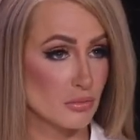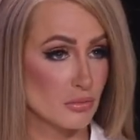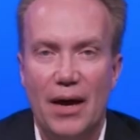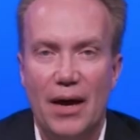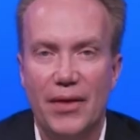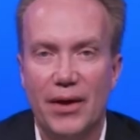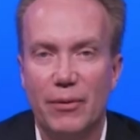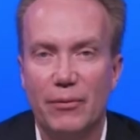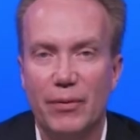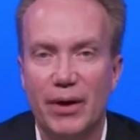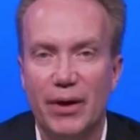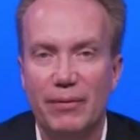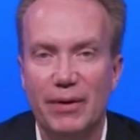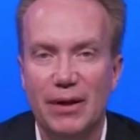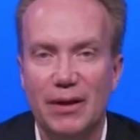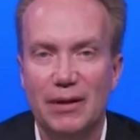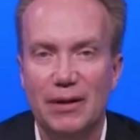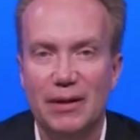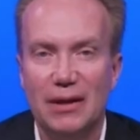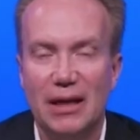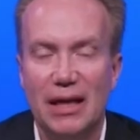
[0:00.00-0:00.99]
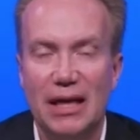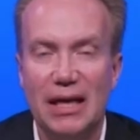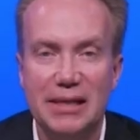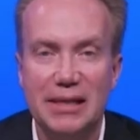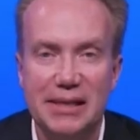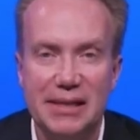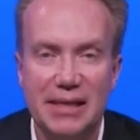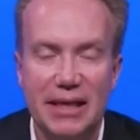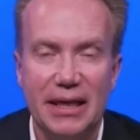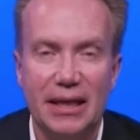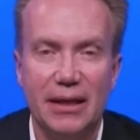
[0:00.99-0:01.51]
I think we will uh,
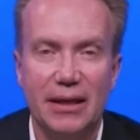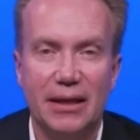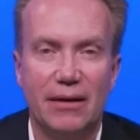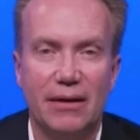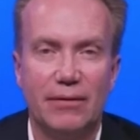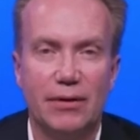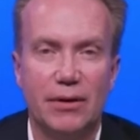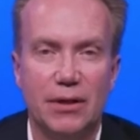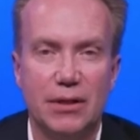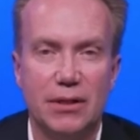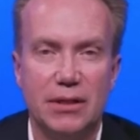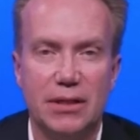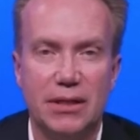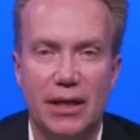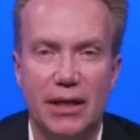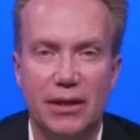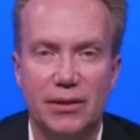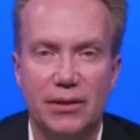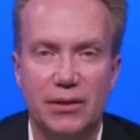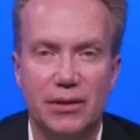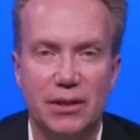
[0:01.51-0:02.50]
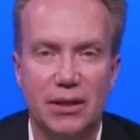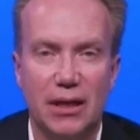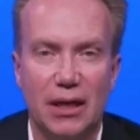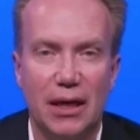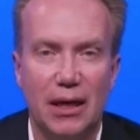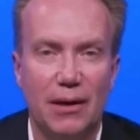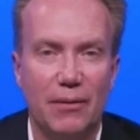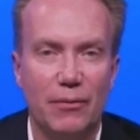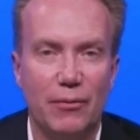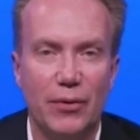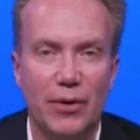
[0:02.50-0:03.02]
see in Davos that
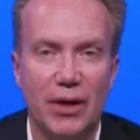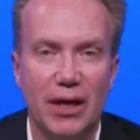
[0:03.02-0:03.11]
um,